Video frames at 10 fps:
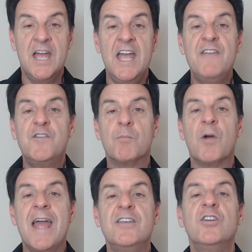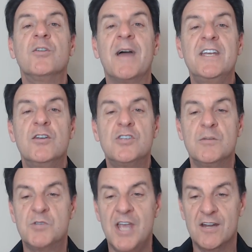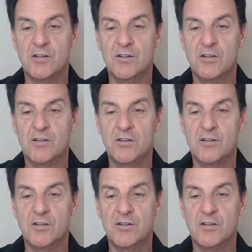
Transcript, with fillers: If you're brand new to my YouTube channel,